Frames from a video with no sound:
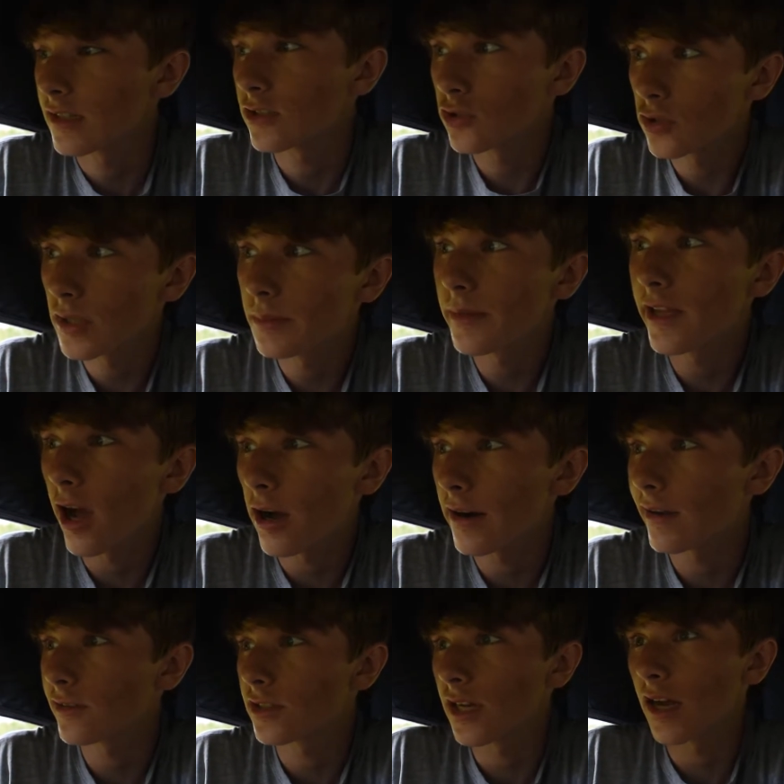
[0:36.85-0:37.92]
extremely hot
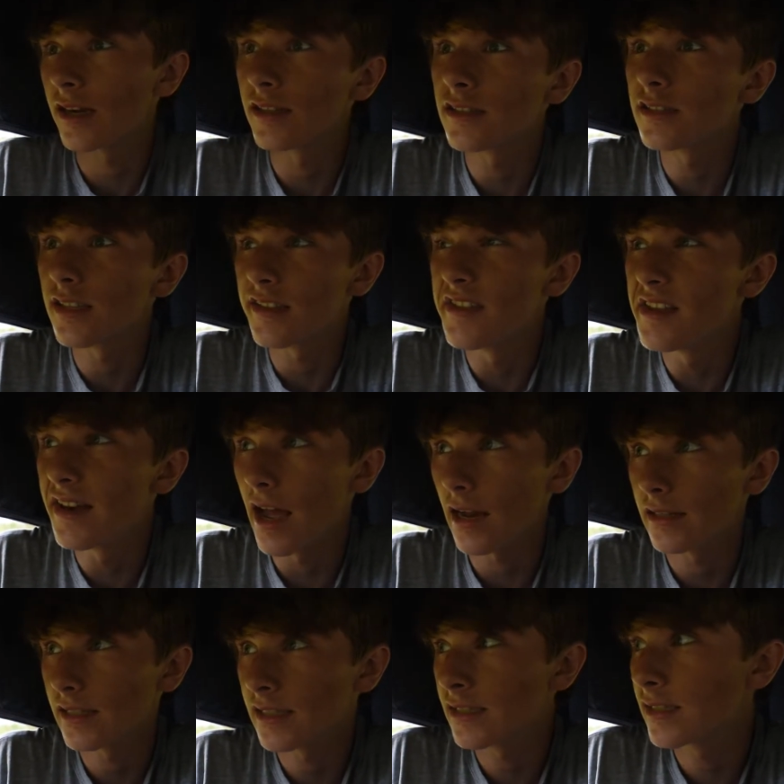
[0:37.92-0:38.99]
outside. It's in the
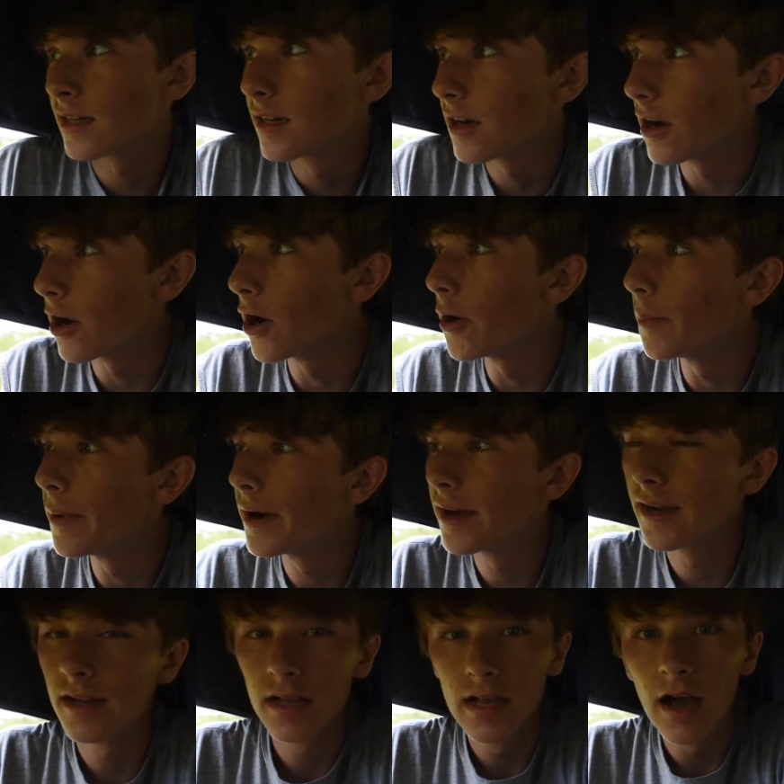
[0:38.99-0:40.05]
90s. I'm
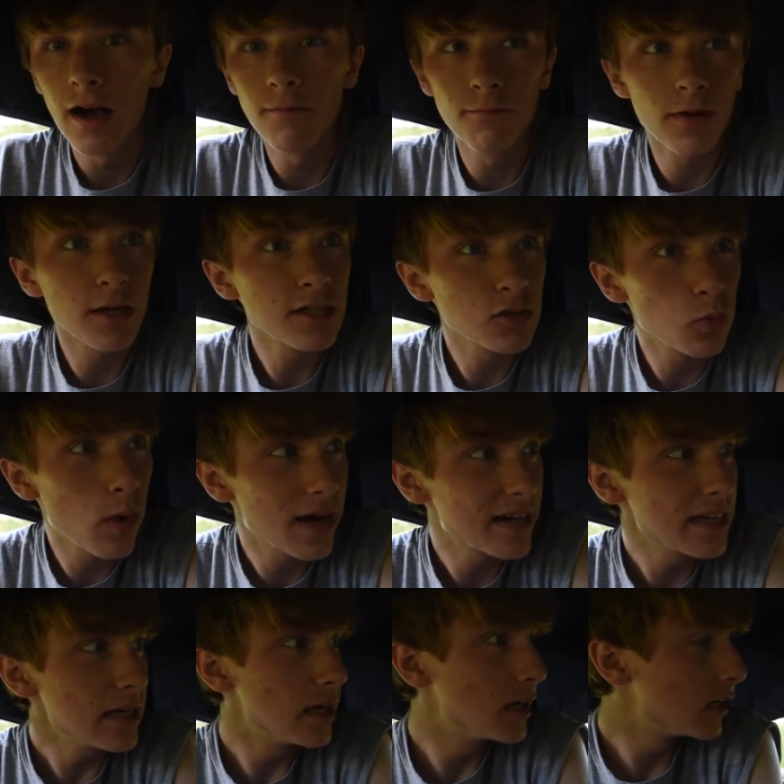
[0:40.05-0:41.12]
very
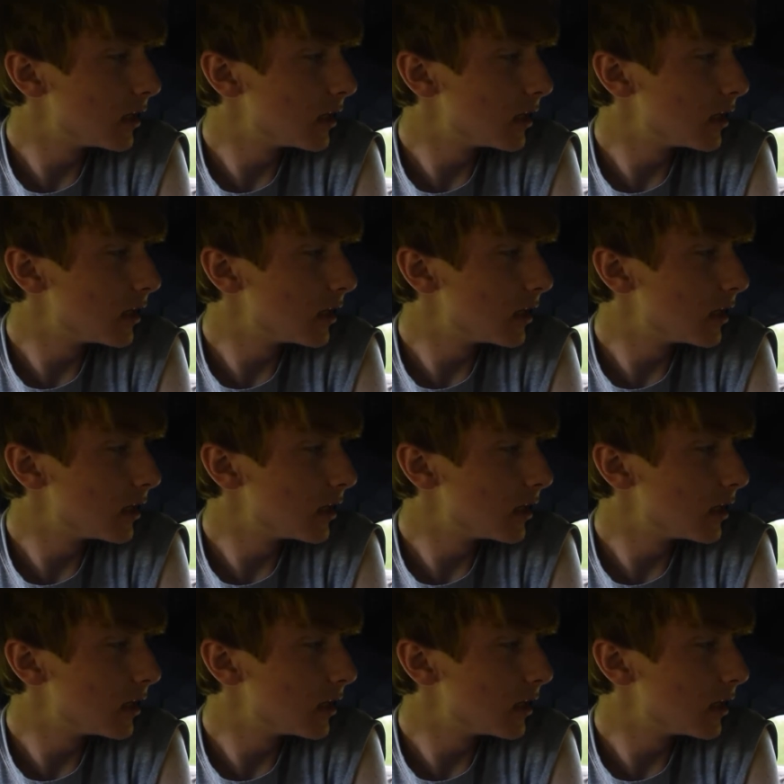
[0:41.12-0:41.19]
sweaty.